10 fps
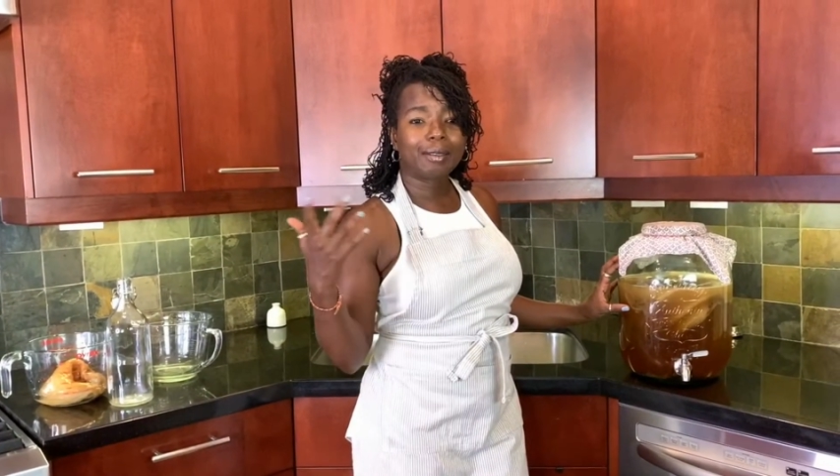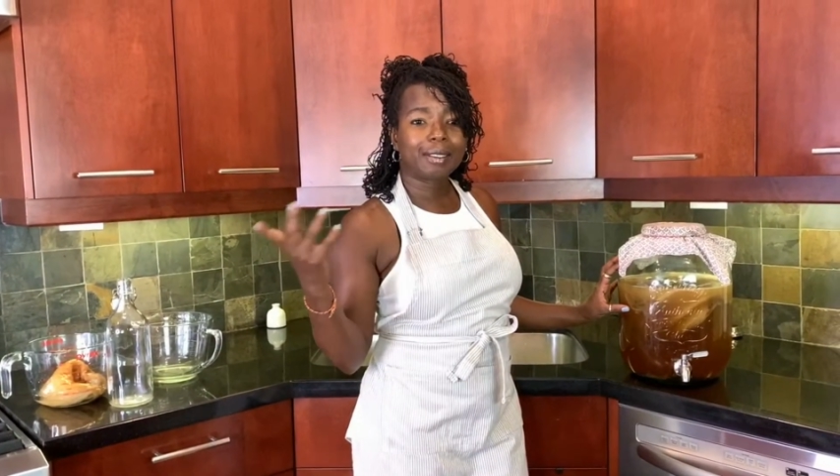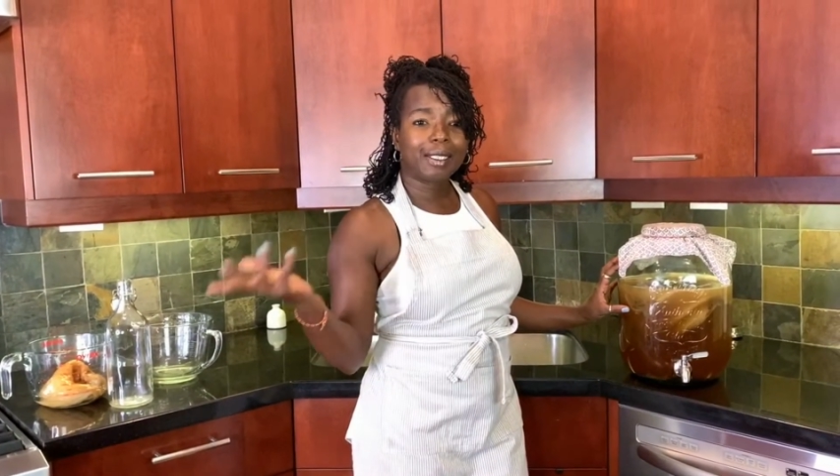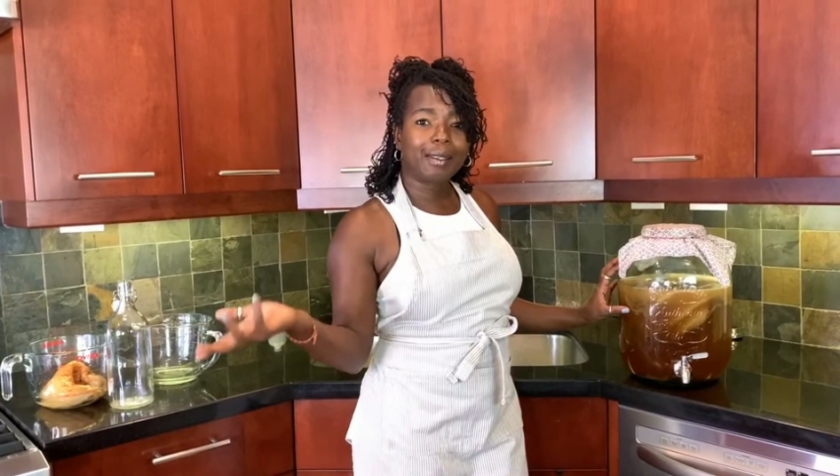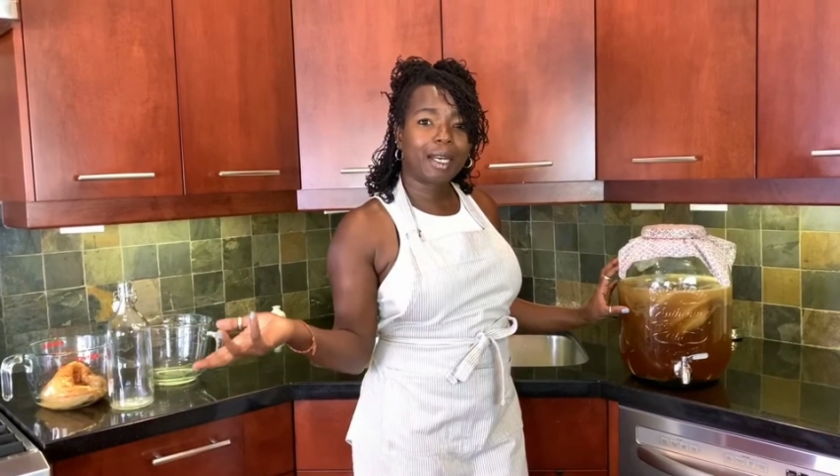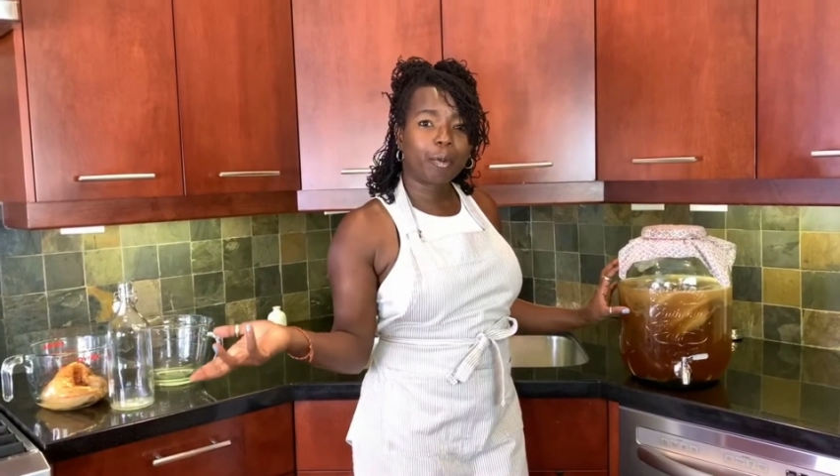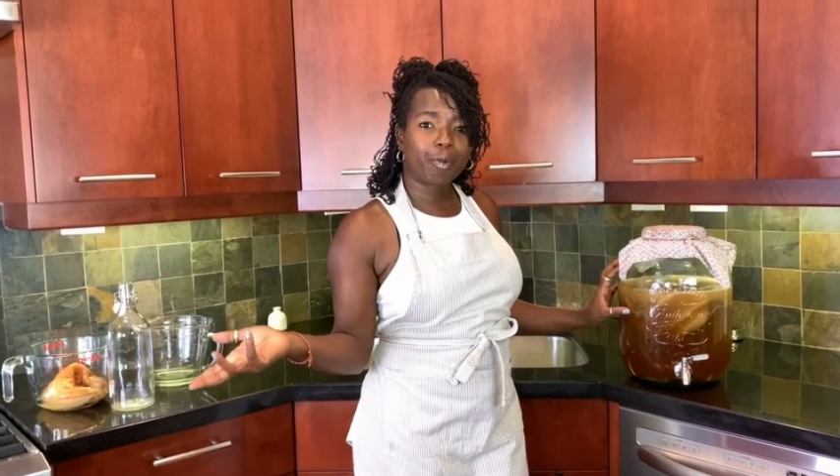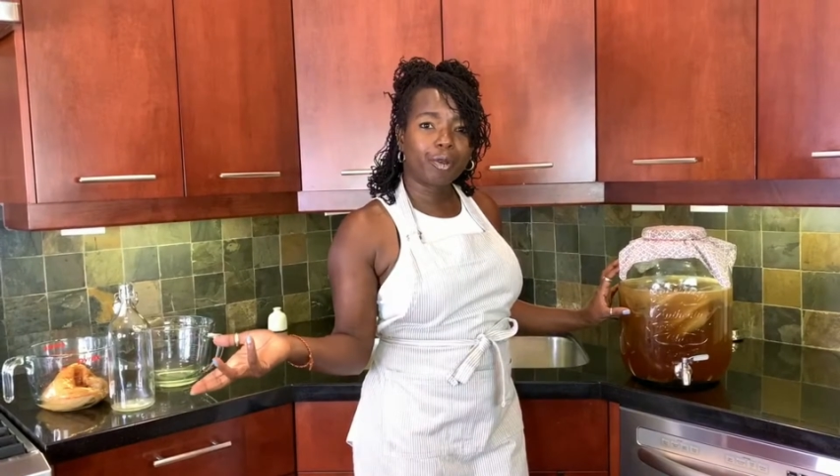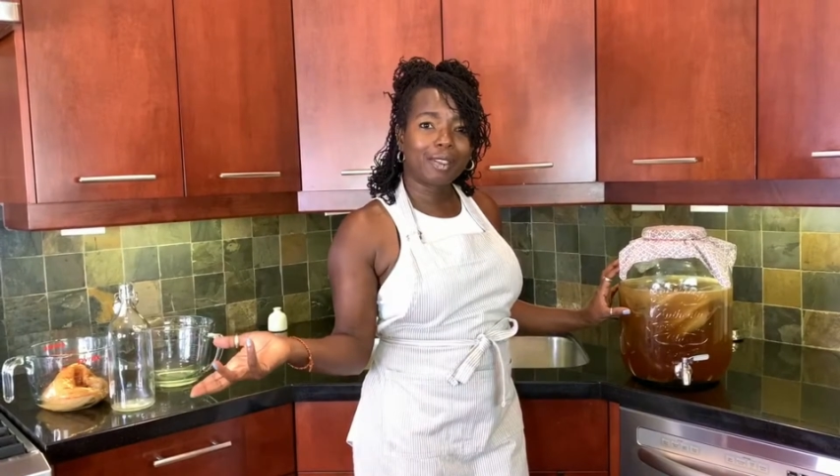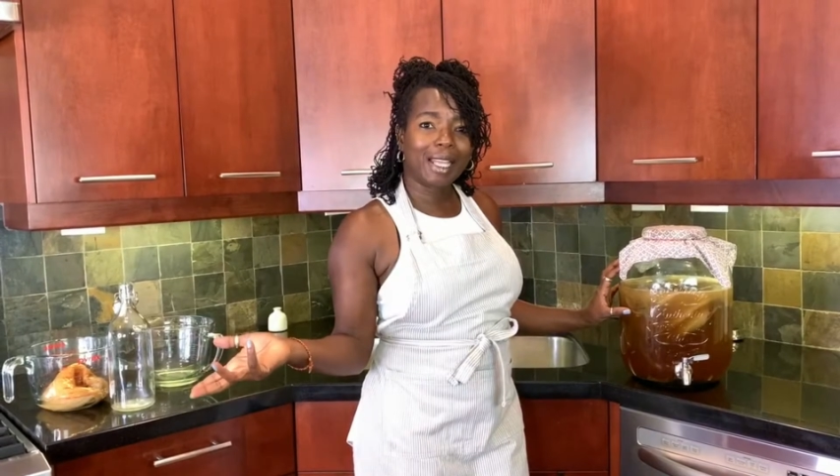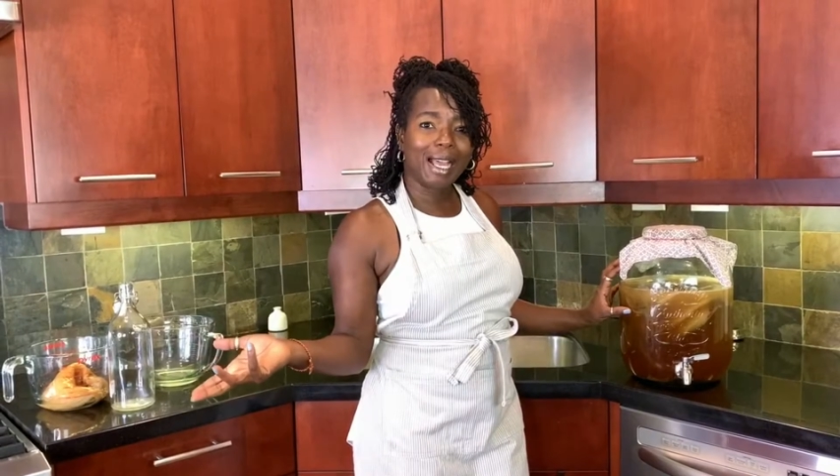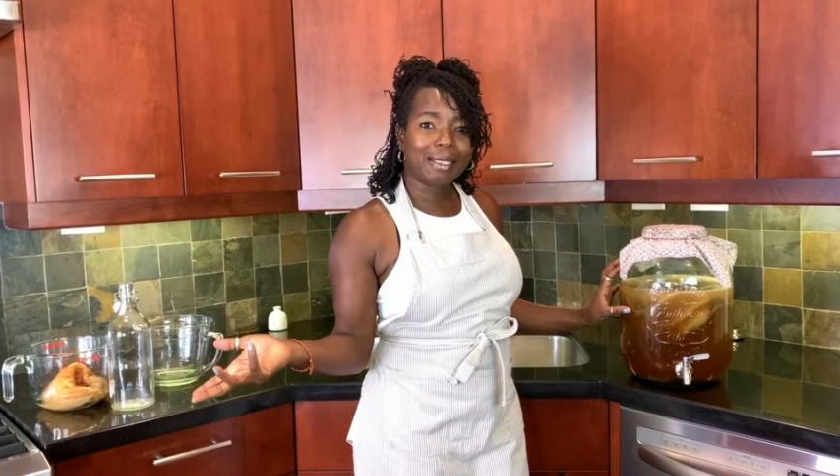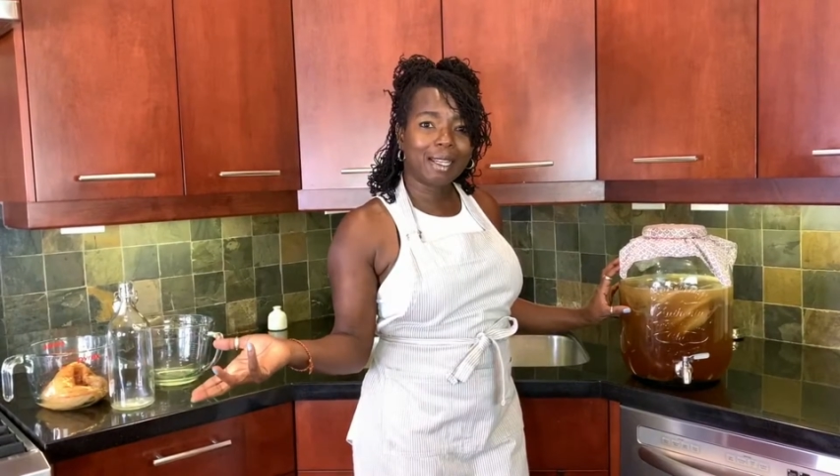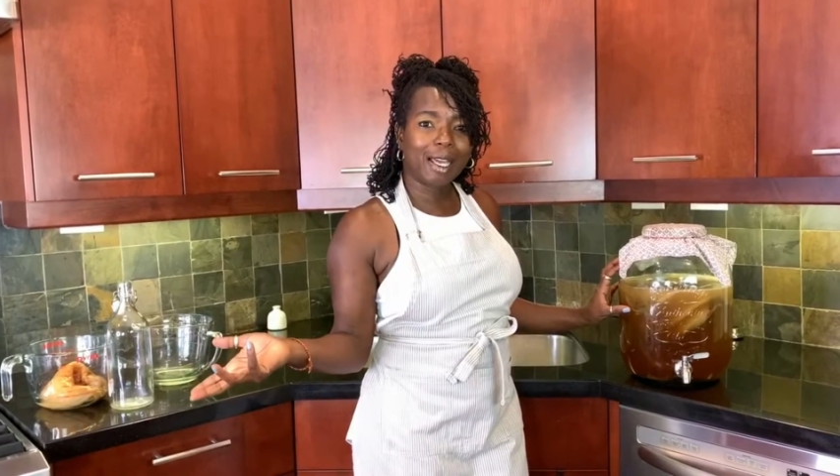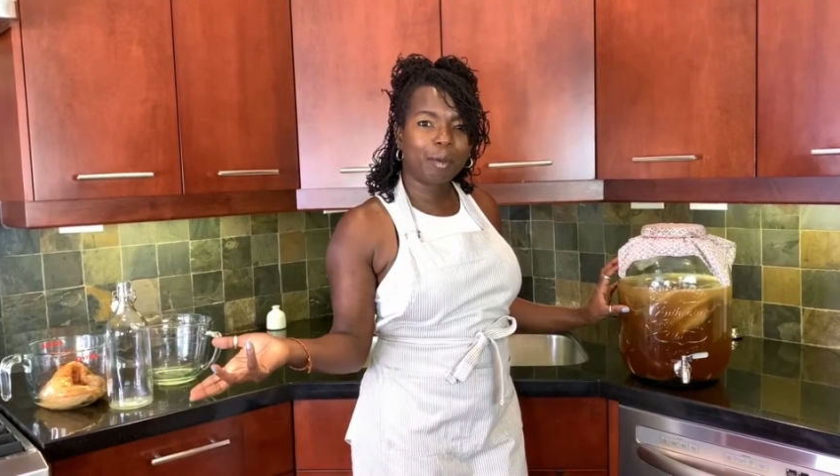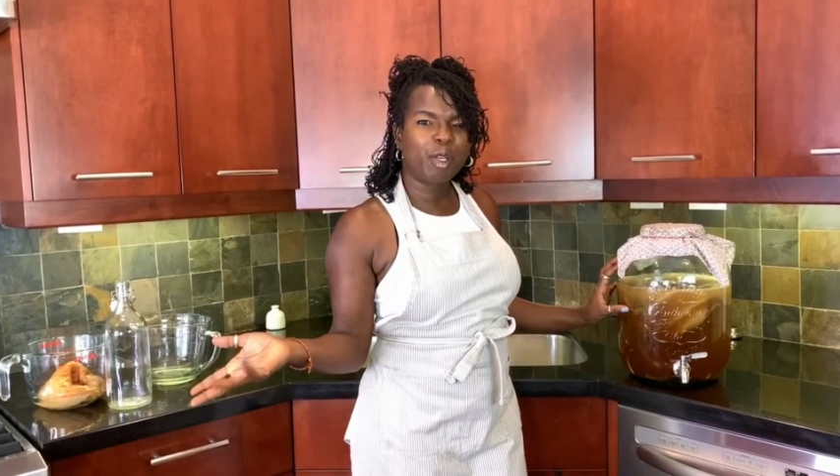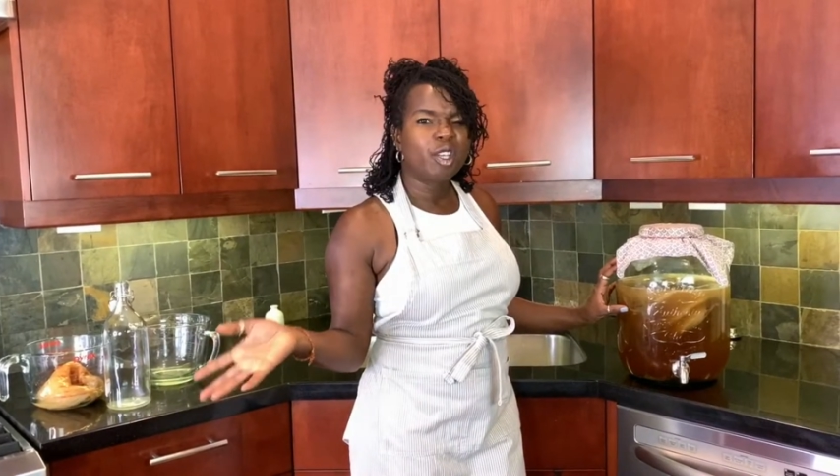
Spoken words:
tea that I brewed last time,